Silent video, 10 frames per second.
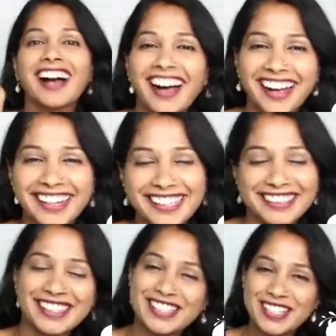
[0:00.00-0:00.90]
Hi,
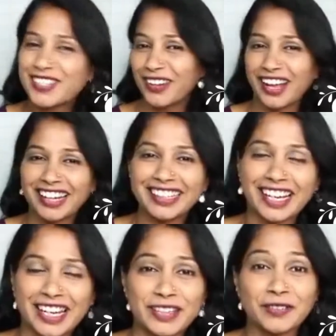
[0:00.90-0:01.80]
this is Sonali
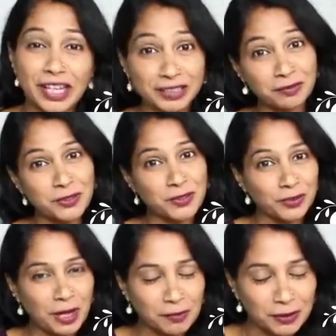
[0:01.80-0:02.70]
again. Welcome to
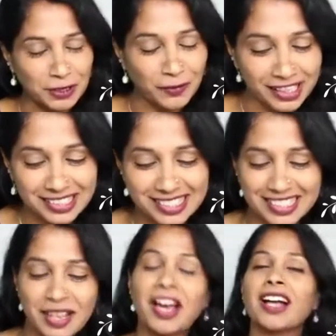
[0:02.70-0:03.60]
Sona Motivates.
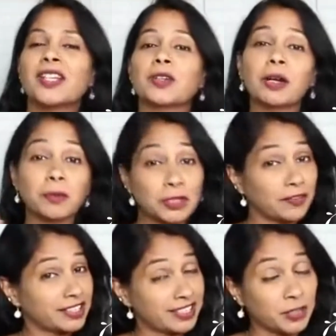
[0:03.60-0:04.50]
Sona
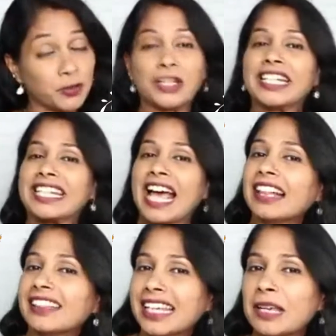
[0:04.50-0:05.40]
motivates you to eat
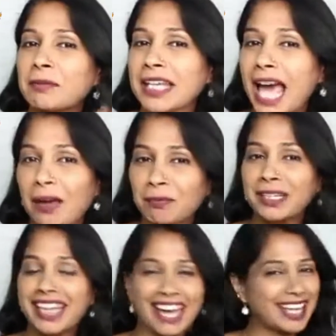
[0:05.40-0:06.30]
healthy, be happy,
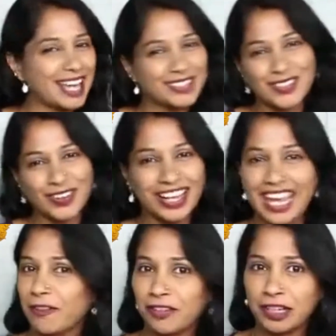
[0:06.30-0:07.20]
and enjoy
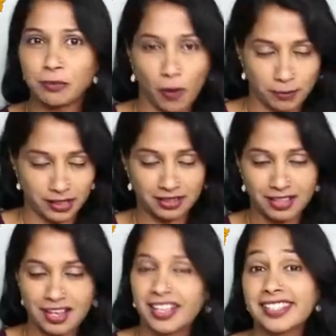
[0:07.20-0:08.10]
every moment.
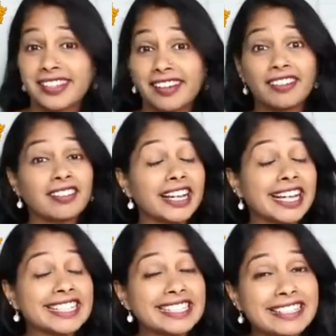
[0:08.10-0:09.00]
So,
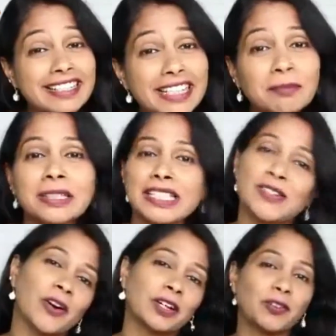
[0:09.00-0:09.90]
extremely
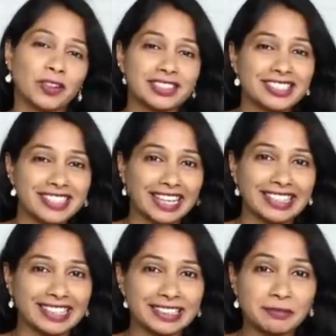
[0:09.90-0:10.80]
sorry for these
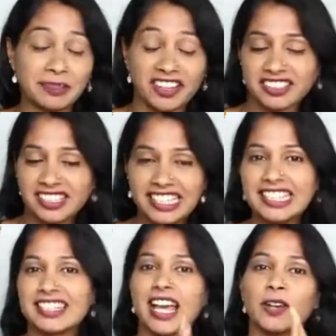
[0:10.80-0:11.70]
technical
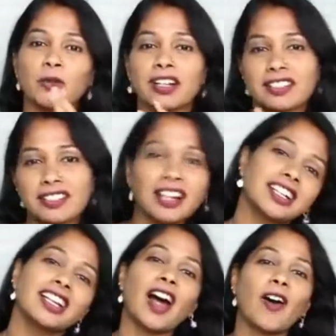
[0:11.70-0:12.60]
difficulties, and we are
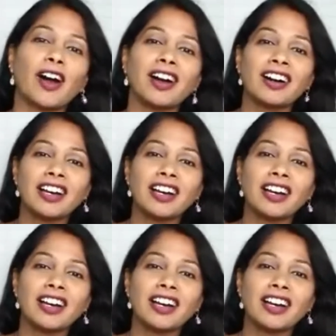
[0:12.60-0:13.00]
starting our